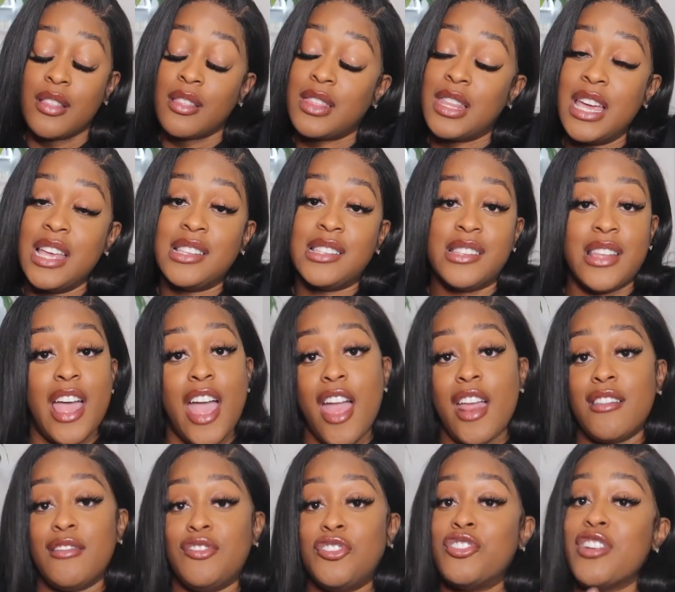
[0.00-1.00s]
Listen,
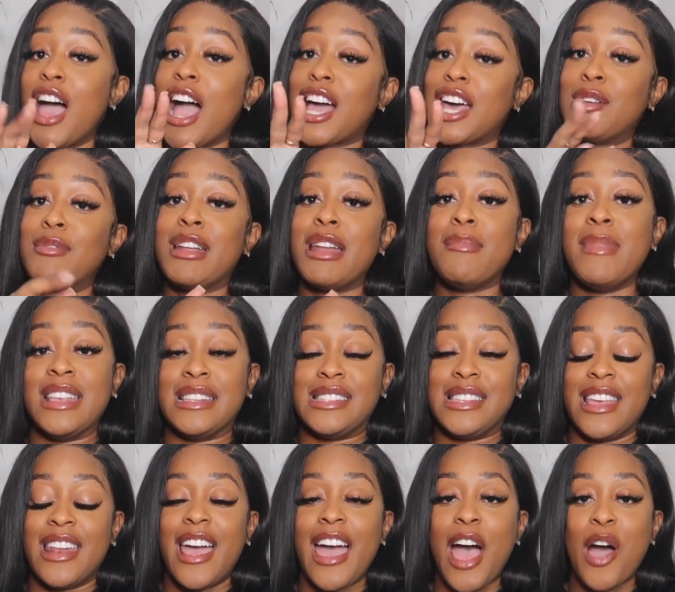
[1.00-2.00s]
you're not gonna wanna miss
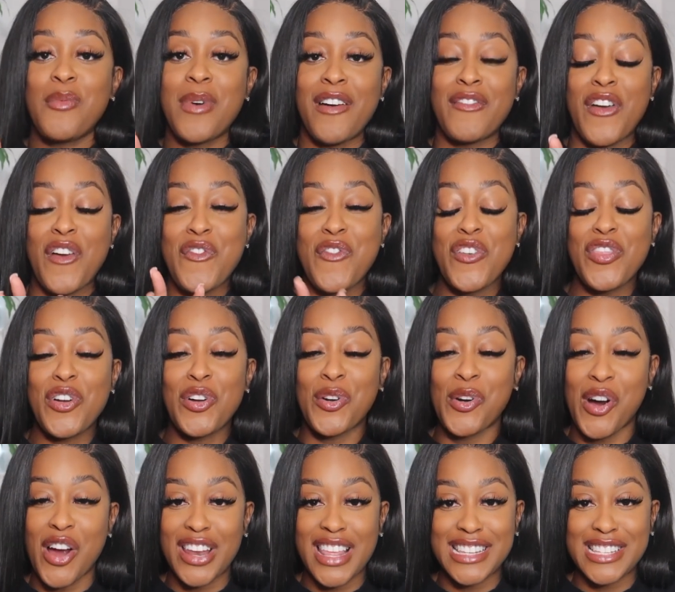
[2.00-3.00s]
it. However, for the
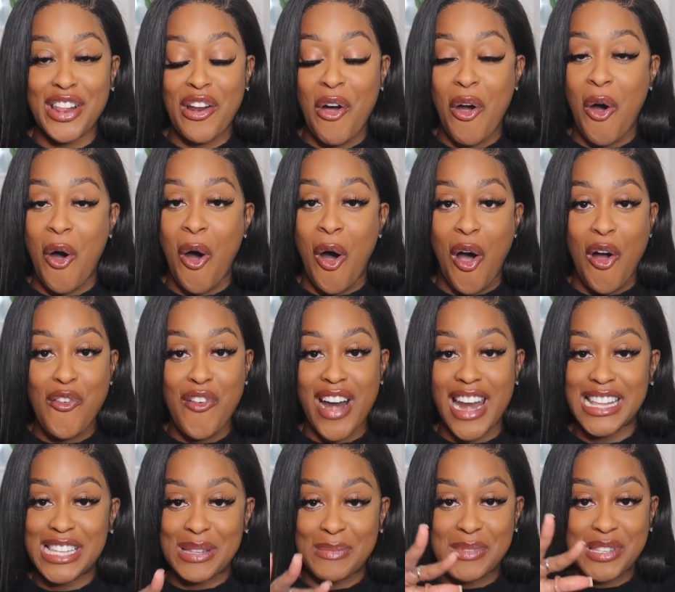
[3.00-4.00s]
girlies that are
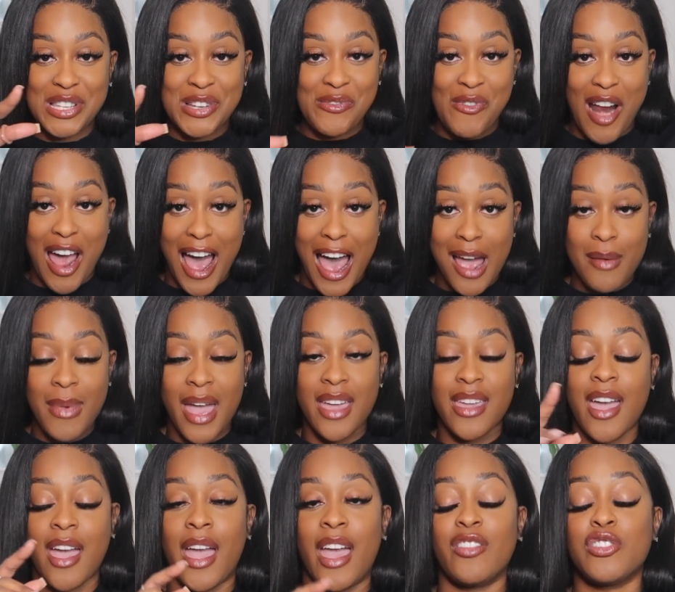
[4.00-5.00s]
already subscribed, A
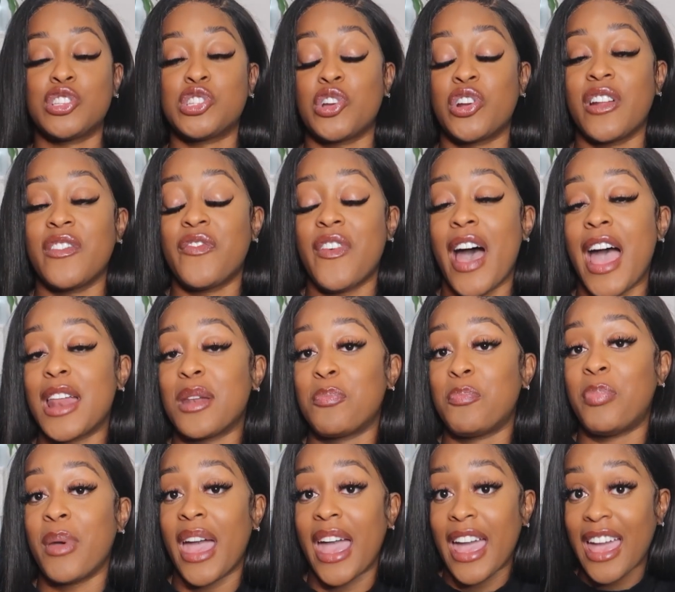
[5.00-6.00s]
K A the certified
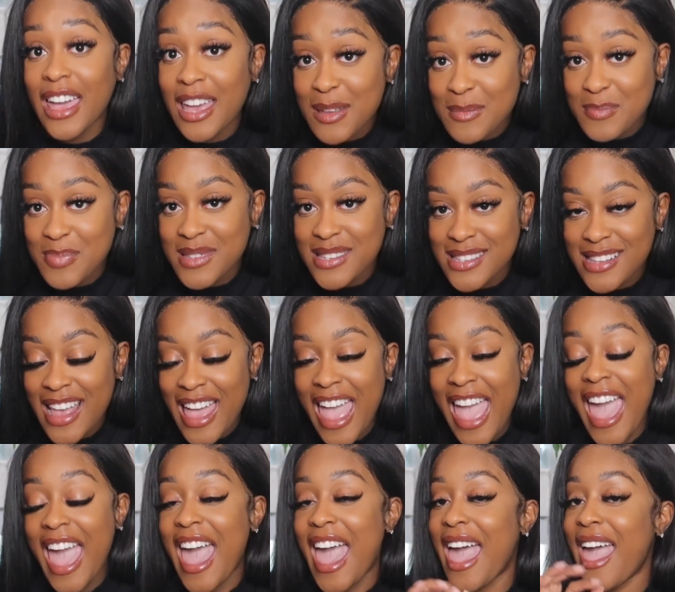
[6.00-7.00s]
babes,
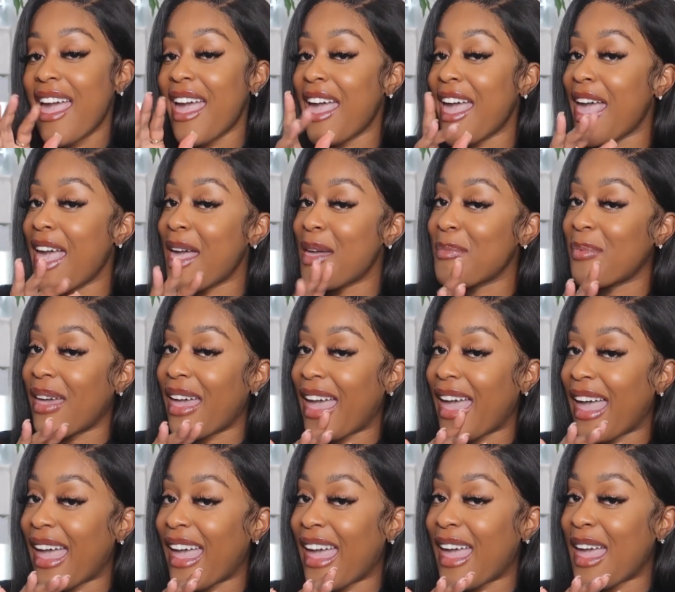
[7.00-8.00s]
hey
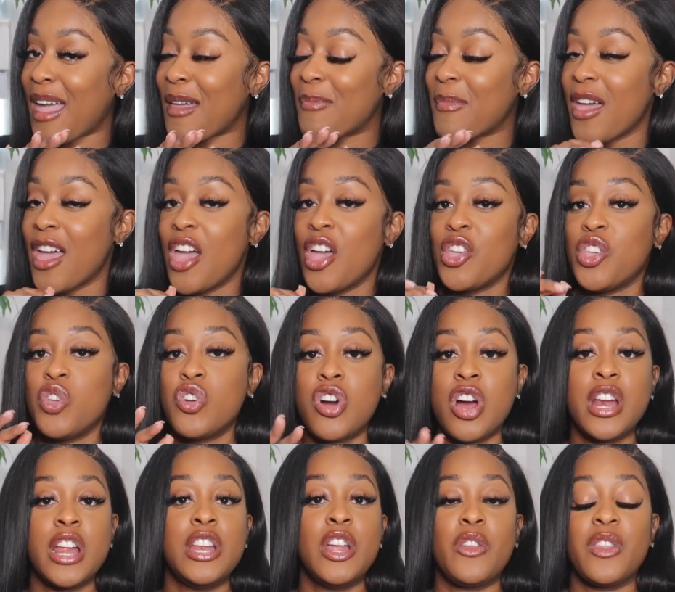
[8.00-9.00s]
babe, you
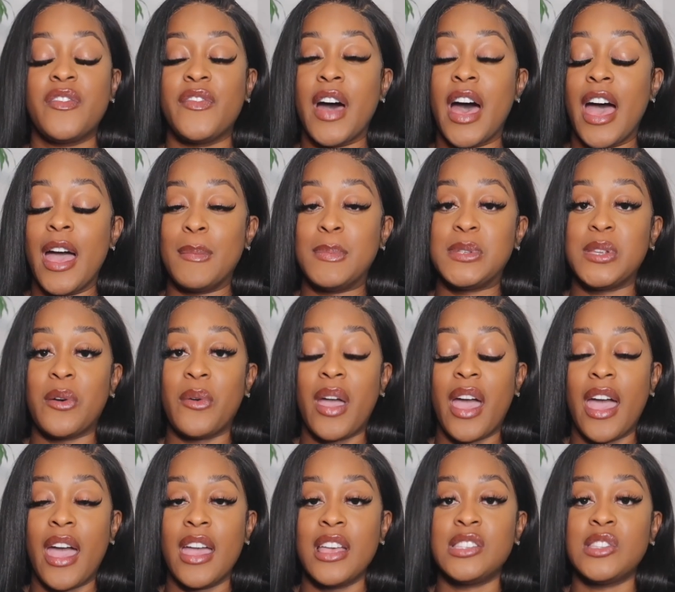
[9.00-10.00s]
already know the vibes,
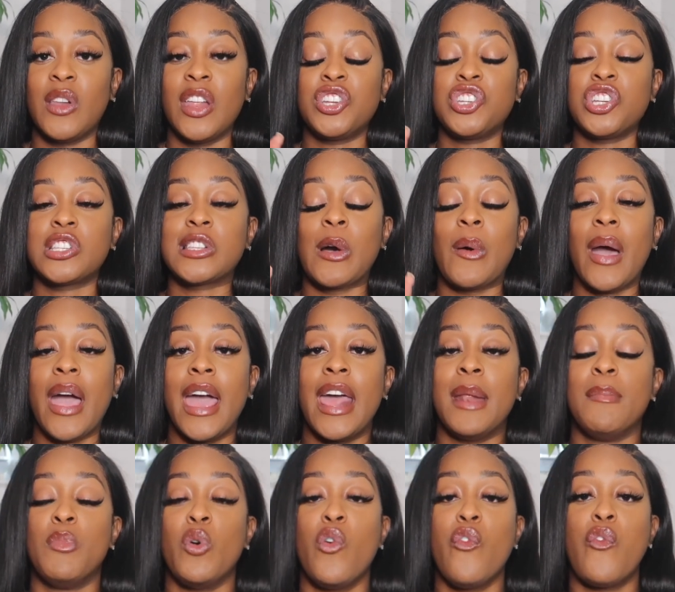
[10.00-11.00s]
okay? So let's just go ahead
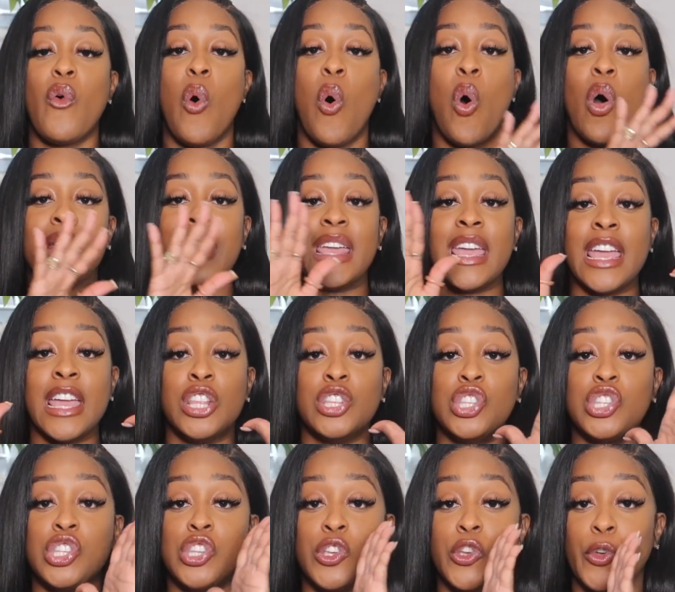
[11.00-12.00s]
and move on
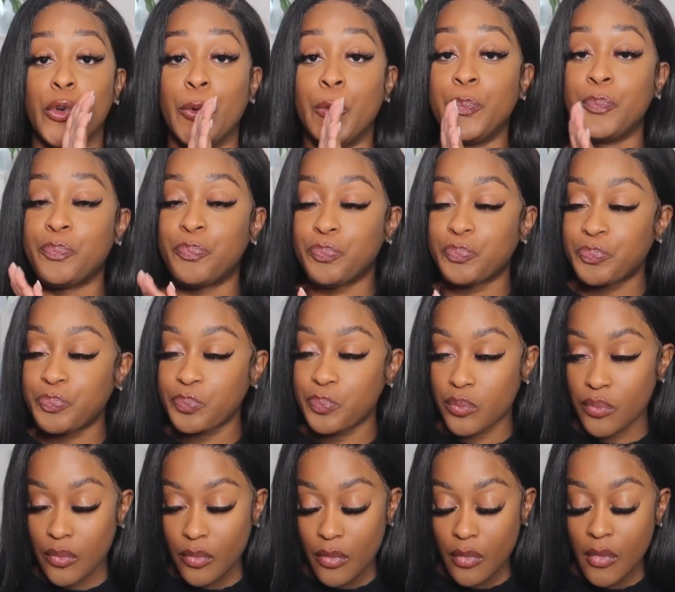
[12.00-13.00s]
into
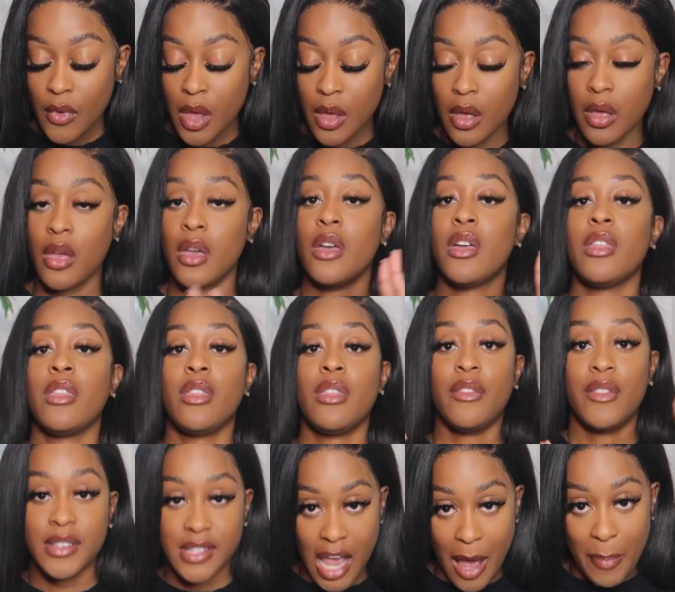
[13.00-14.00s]

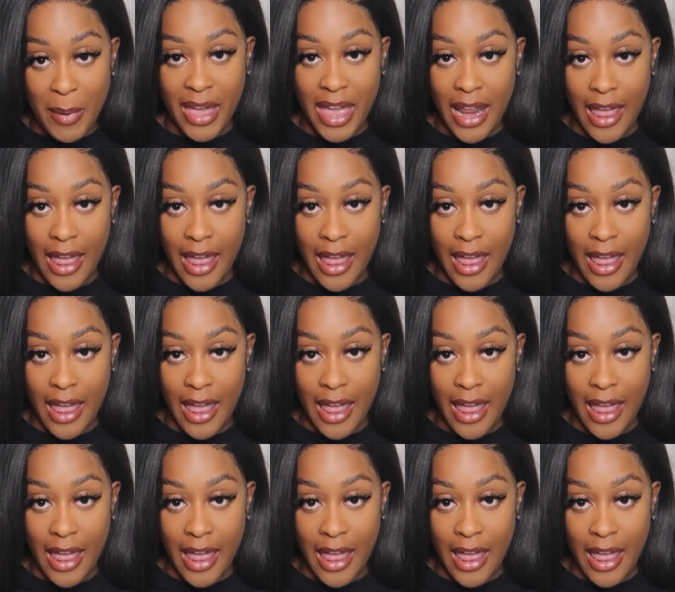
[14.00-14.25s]
the topic